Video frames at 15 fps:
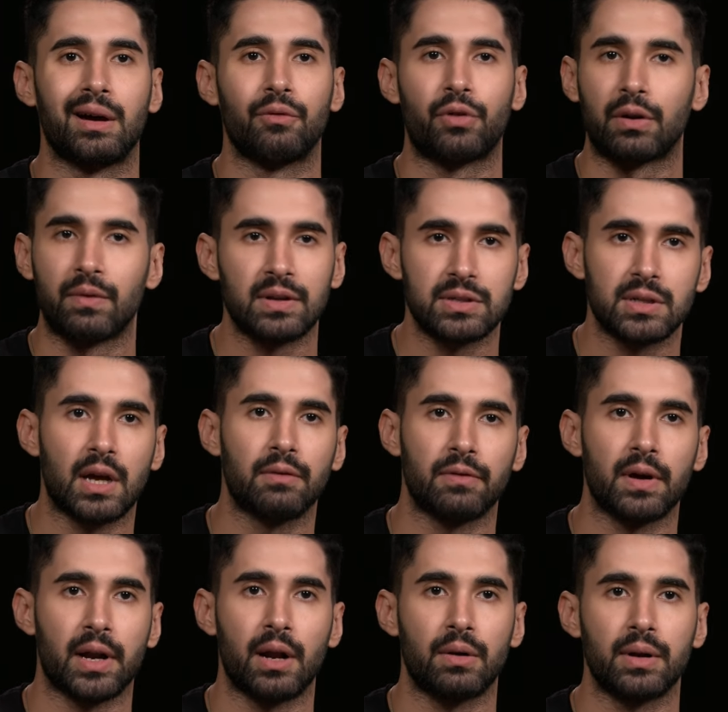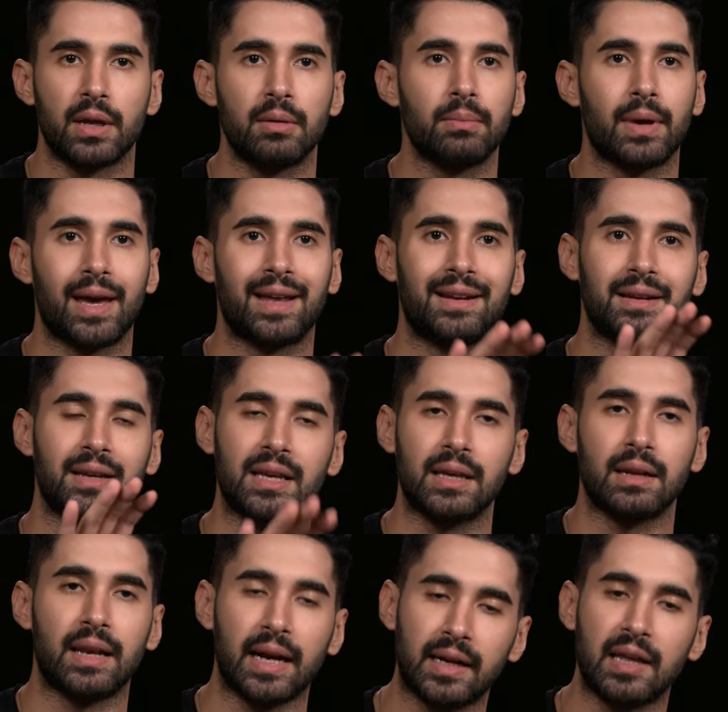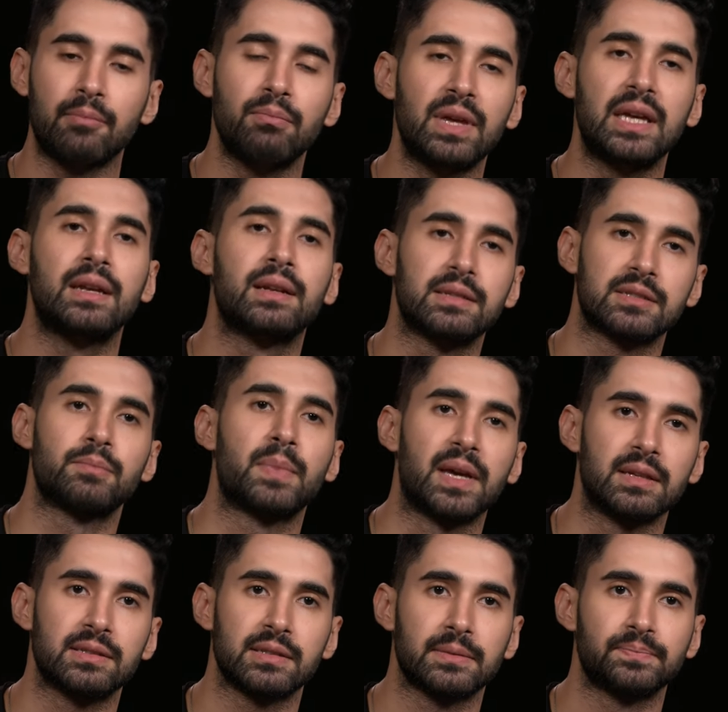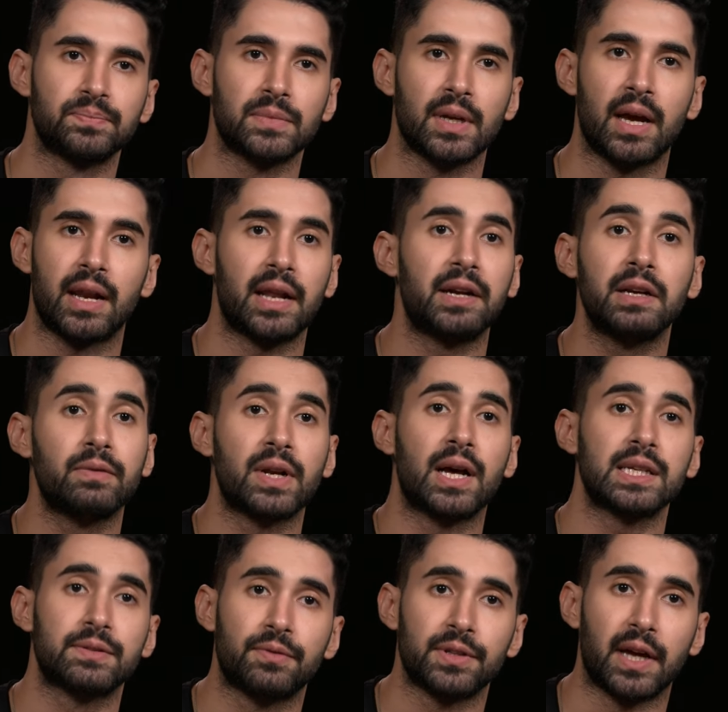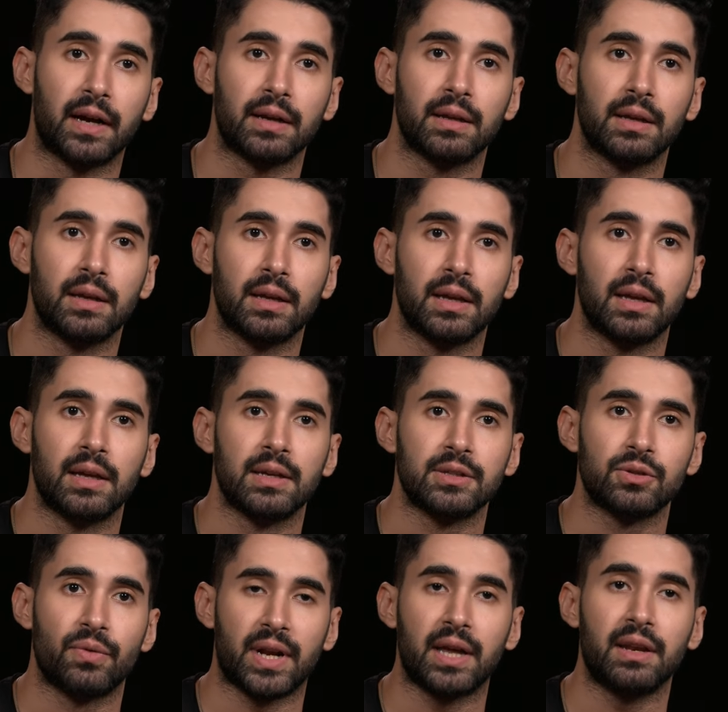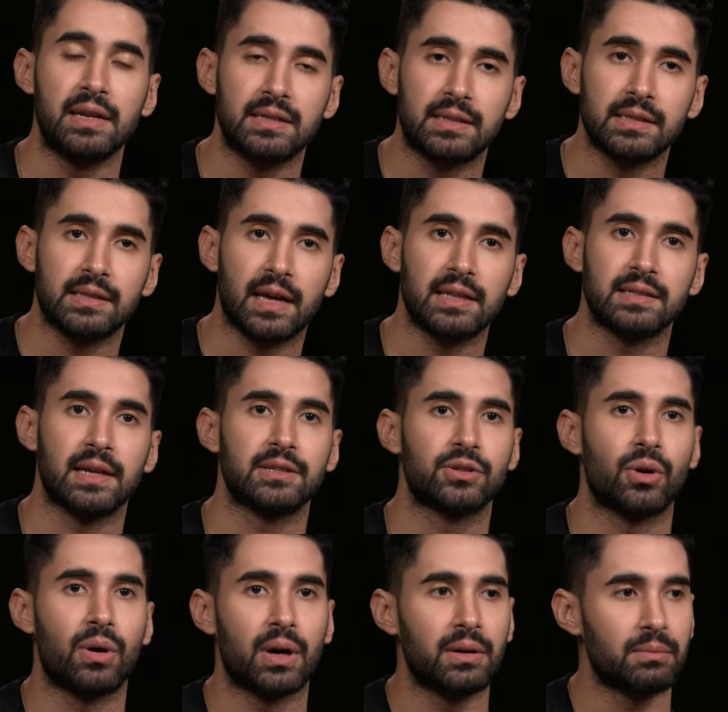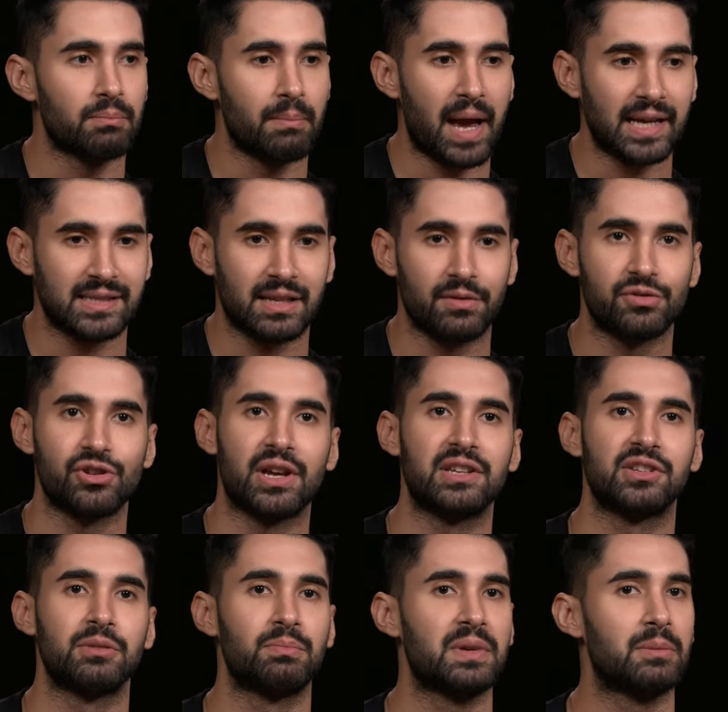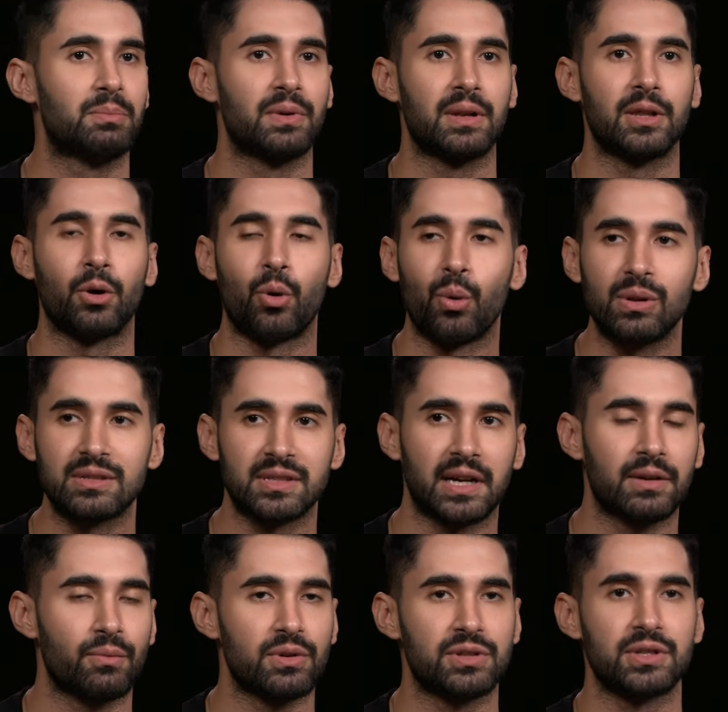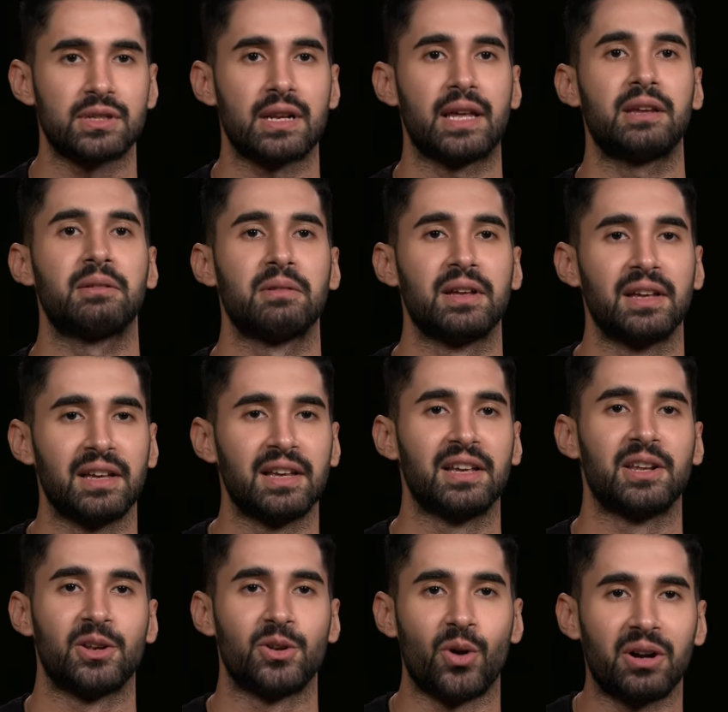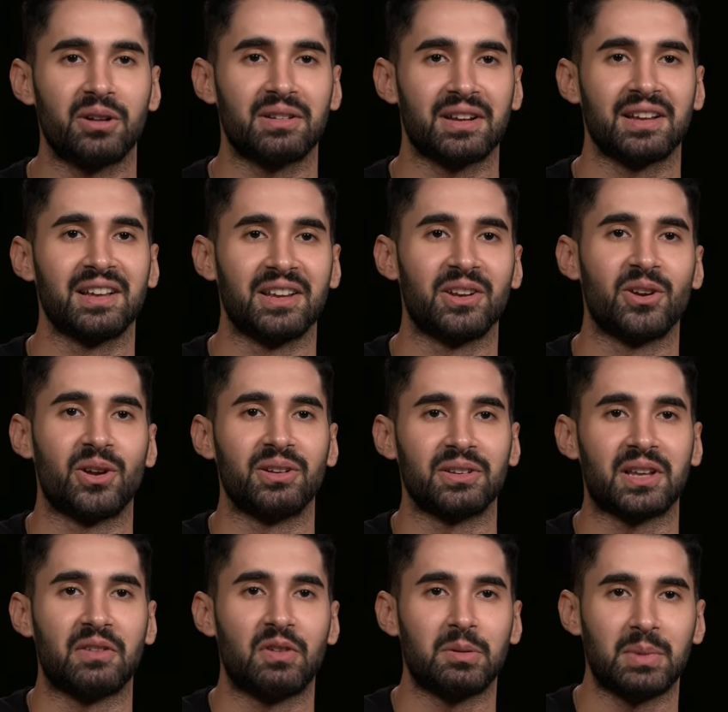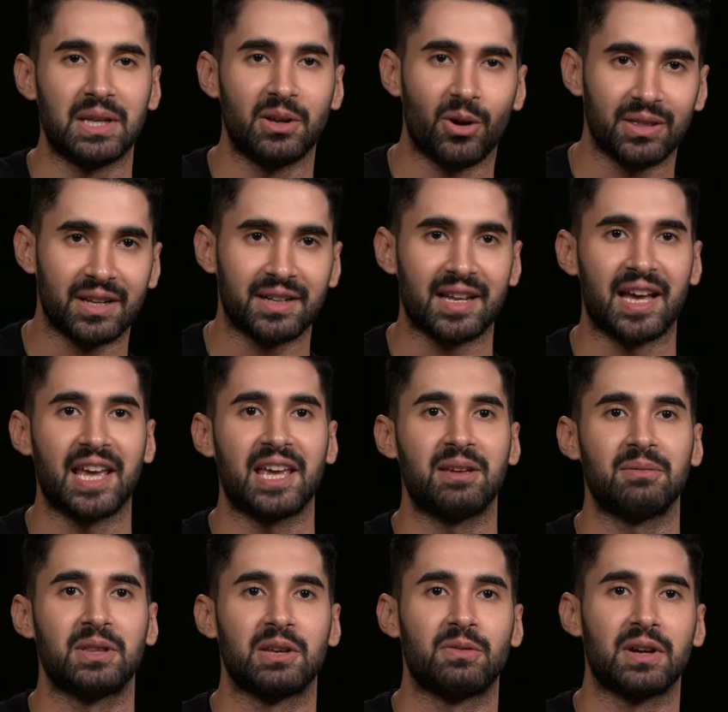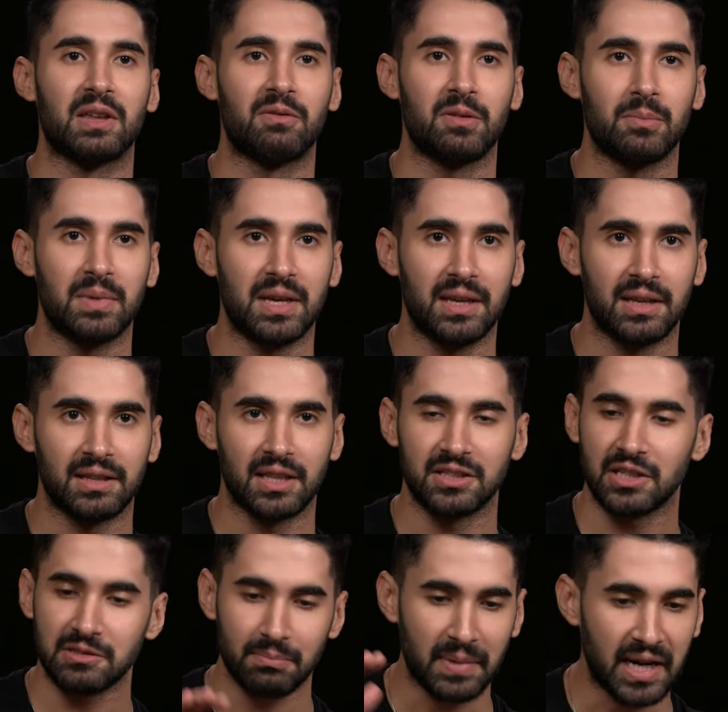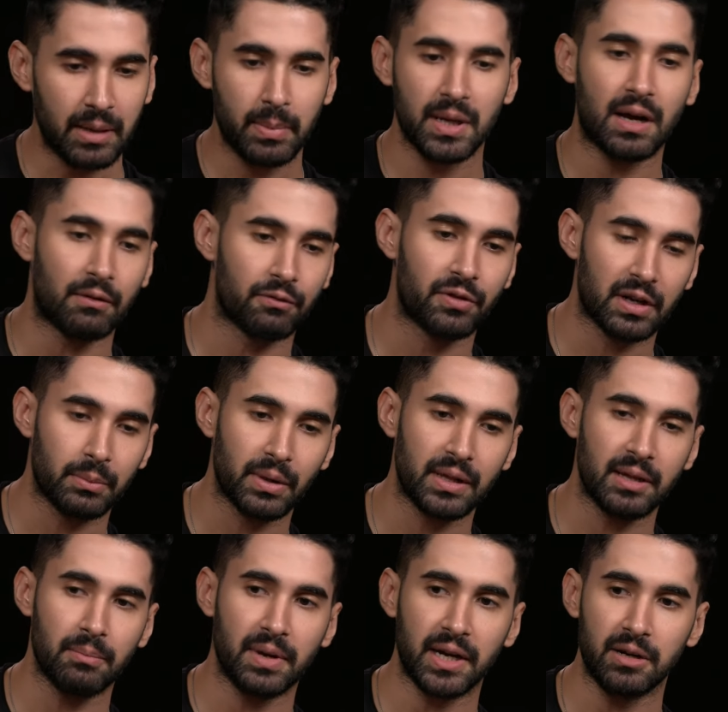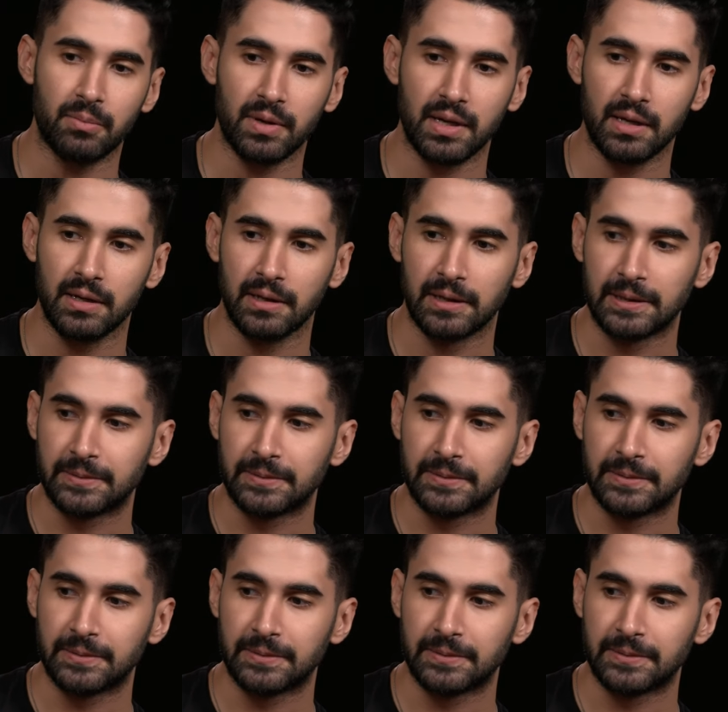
frivolous stuff around him, and let him be in a space. And I didn't even ask for that. So when I reached the sets, I saw a massive change in people. The whole set was just like not giving me all the time. They just made me comfortable. They made me